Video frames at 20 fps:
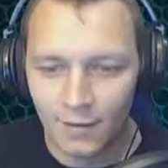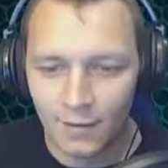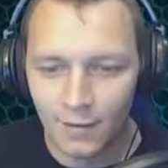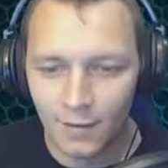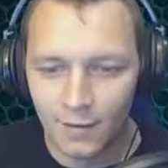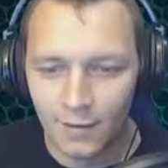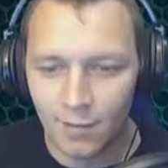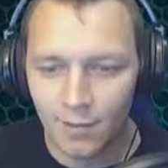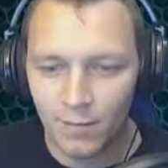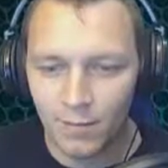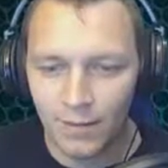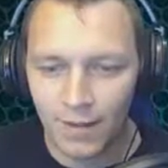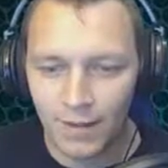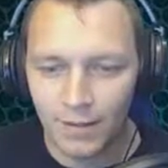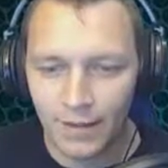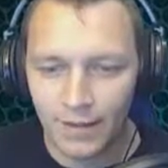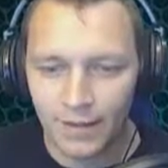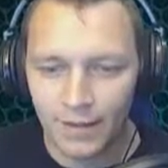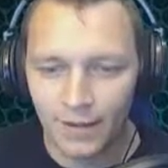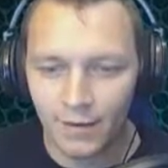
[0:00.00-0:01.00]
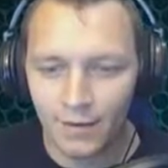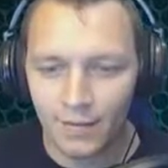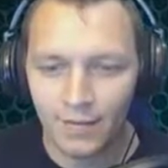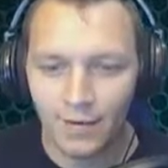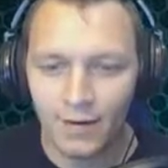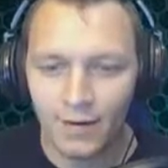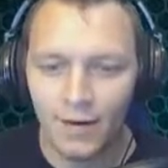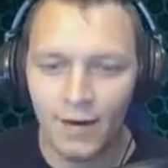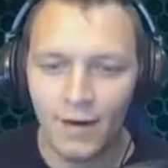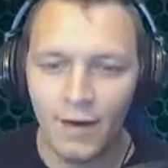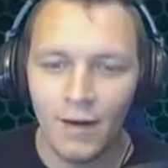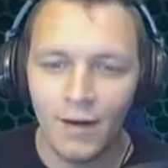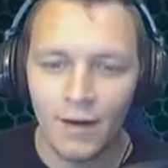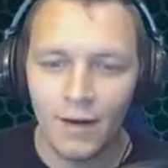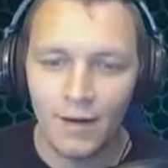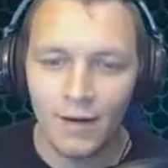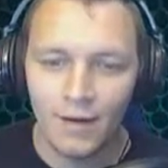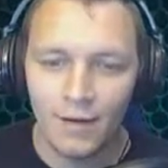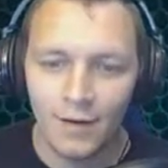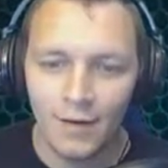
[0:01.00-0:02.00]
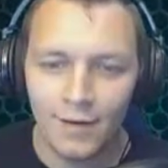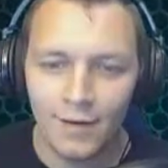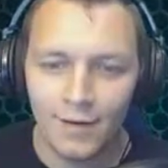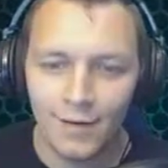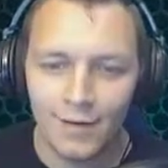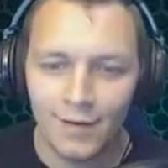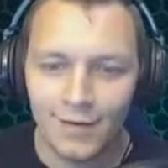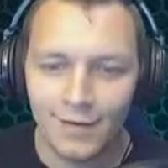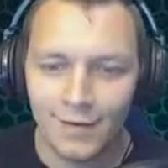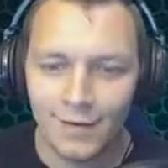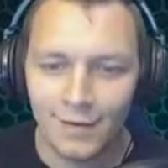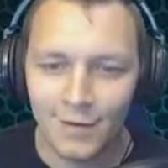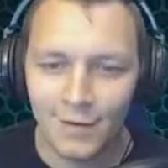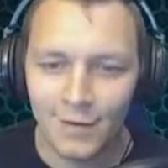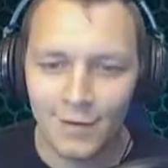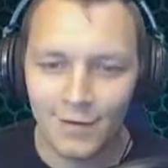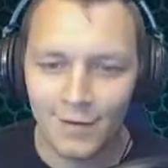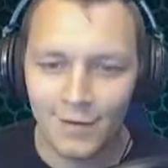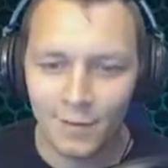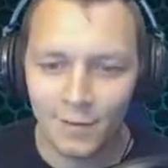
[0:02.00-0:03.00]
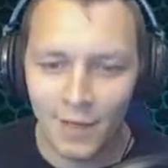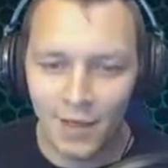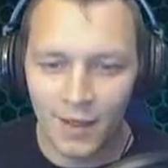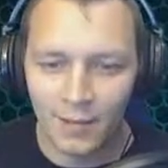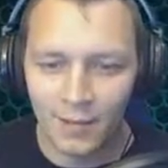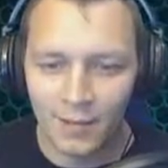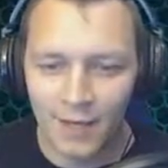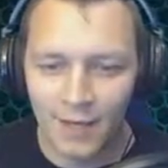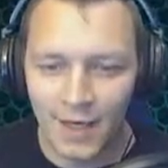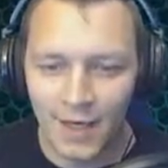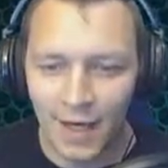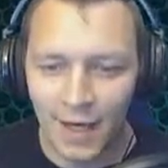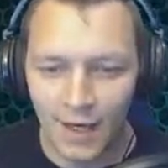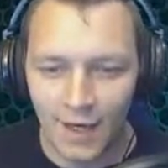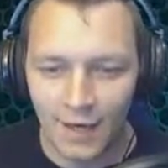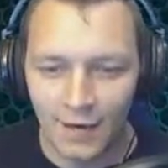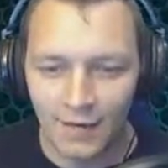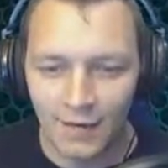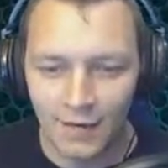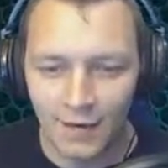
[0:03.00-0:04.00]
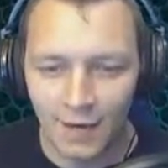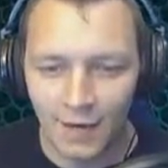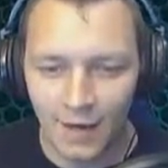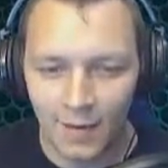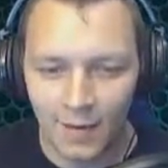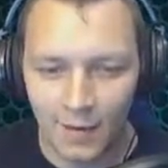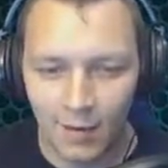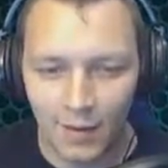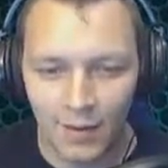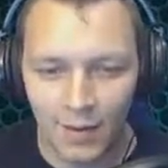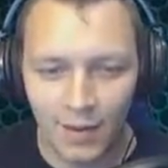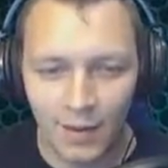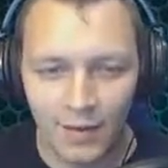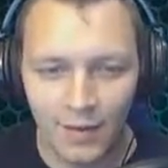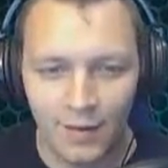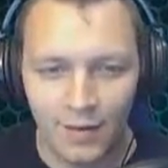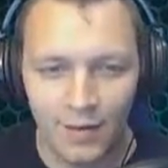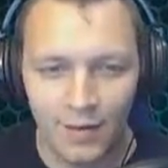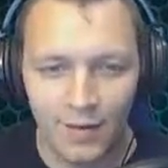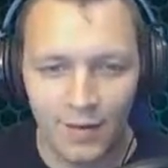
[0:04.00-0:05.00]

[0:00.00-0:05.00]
jobless bum like myself to be able to get into the game to play it.